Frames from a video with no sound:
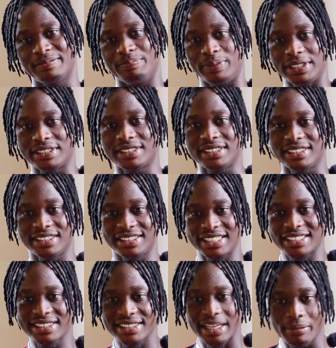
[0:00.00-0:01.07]
but it's
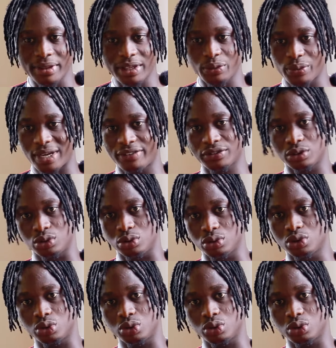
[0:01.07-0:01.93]
just something we have to do